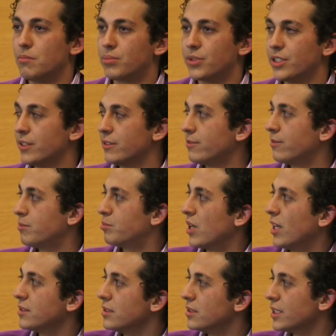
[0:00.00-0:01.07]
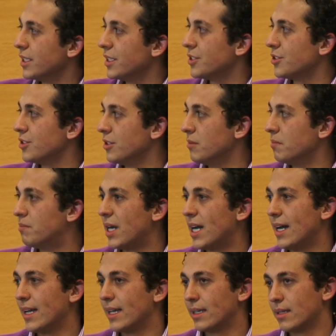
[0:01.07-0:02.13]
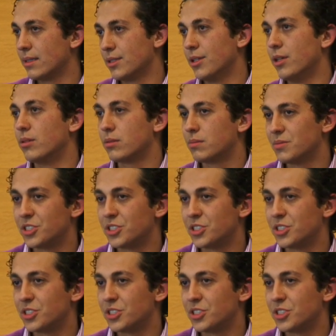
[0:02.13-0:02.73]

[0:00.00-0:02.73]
brief presentation by, you know,